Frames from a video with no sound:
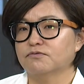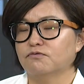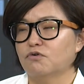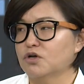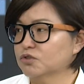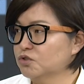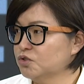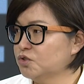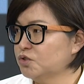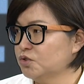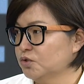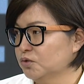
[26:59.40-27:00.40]
want
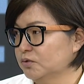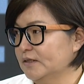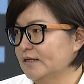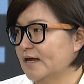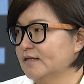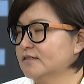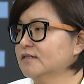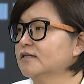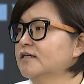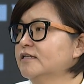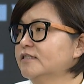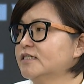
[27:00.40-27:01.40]
that
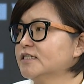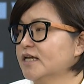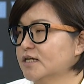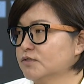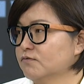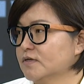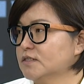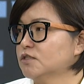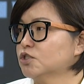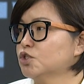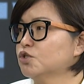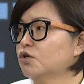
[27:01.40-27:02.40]
this case was
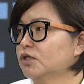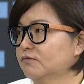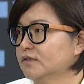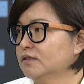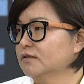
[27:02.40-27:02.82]
resolved.